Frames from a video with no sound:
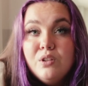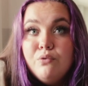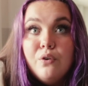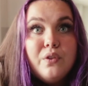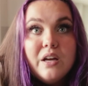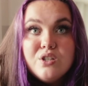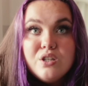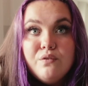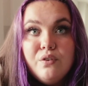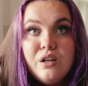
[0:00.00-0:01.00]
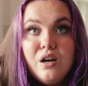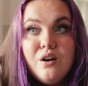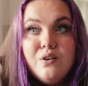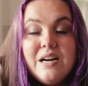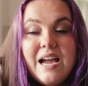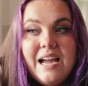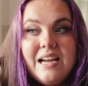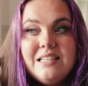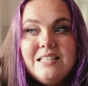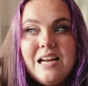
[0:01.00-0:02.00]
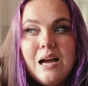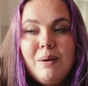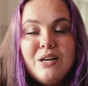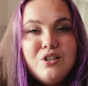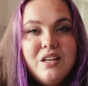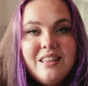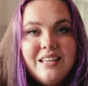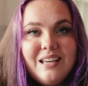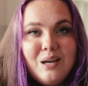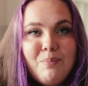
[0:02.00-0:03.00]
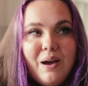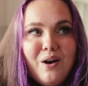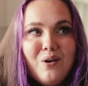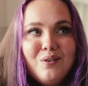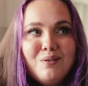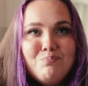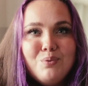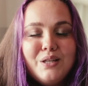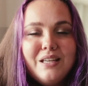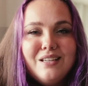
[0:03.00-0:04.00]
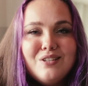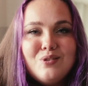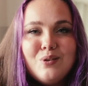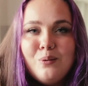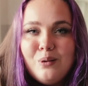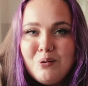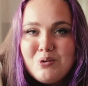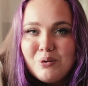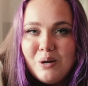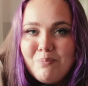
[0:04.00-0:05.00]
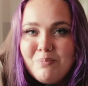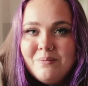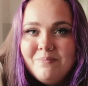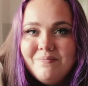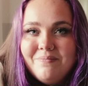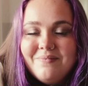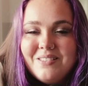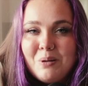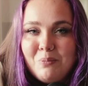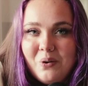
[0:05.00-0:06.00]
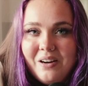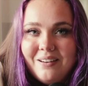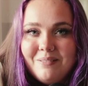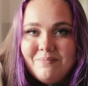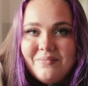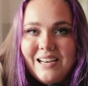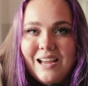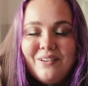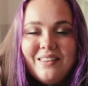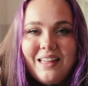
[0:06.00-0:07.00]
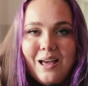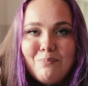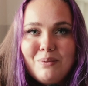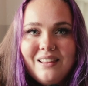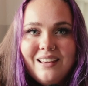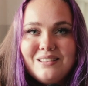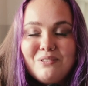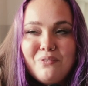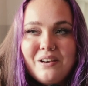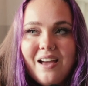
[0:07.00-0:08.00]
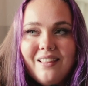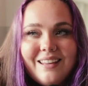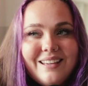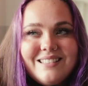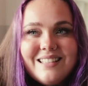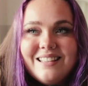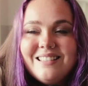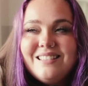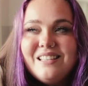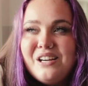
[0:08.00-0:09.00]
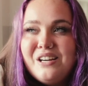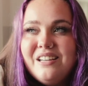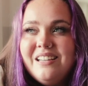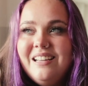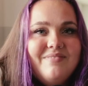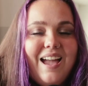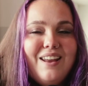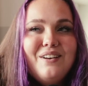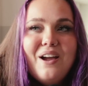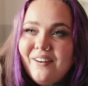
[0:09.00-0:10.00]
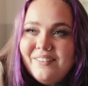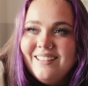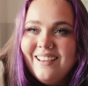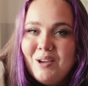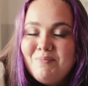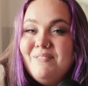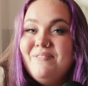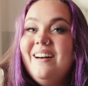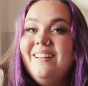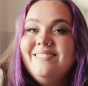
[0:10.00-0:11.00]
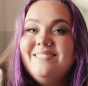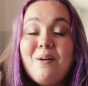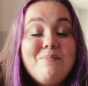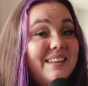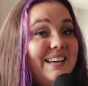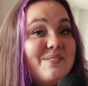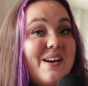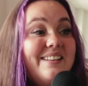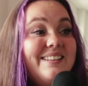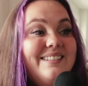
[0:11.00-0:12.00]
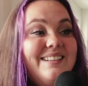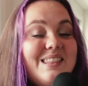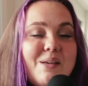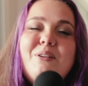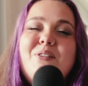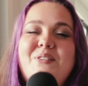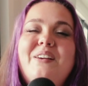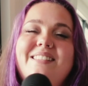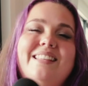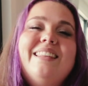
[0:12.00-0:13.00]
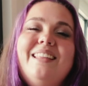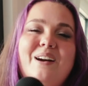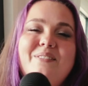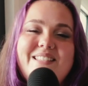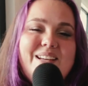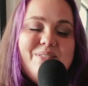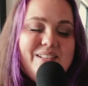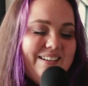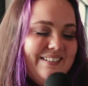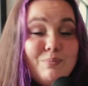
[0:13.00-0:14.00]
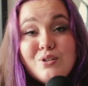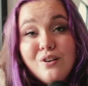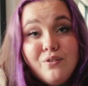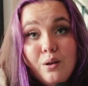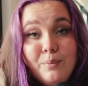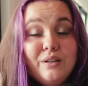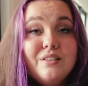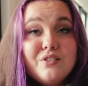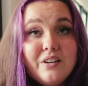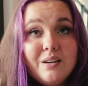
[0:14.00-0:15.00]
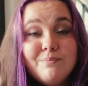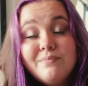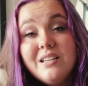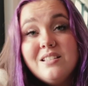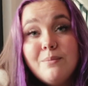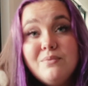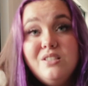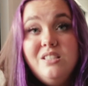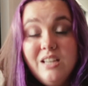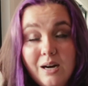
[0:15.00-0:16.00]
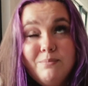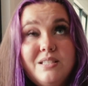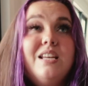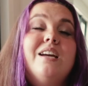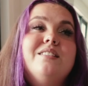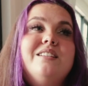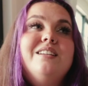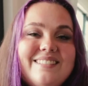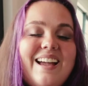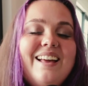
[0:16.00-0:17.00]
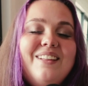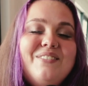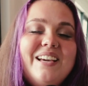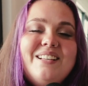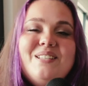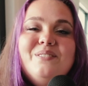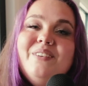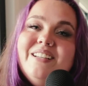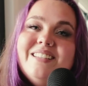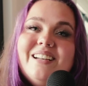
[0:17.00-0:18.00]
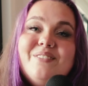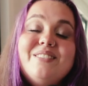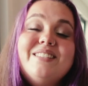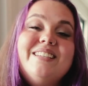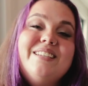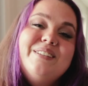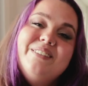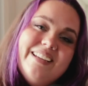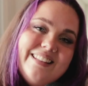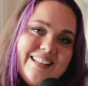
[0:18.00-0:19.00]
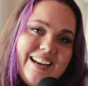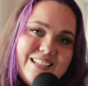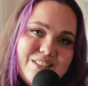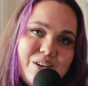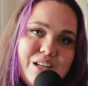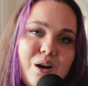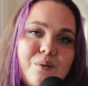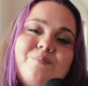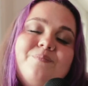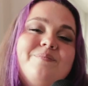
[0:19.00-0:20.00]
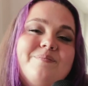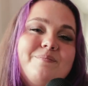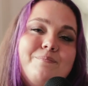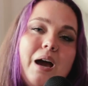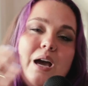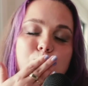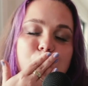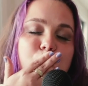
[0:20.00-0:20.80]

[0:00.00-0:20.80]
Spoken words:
reflection video, and I'm actually thinking about booking a solo trip somewhere and having that be like the finale to this year. I don't know. It could be fun. I'm thinking about it. Let me know what you guys think in the comments down below. Be sure to follow me on Instagram because I'm dumb sexy. I love you guys so much, and I will see you in the next video. Bye.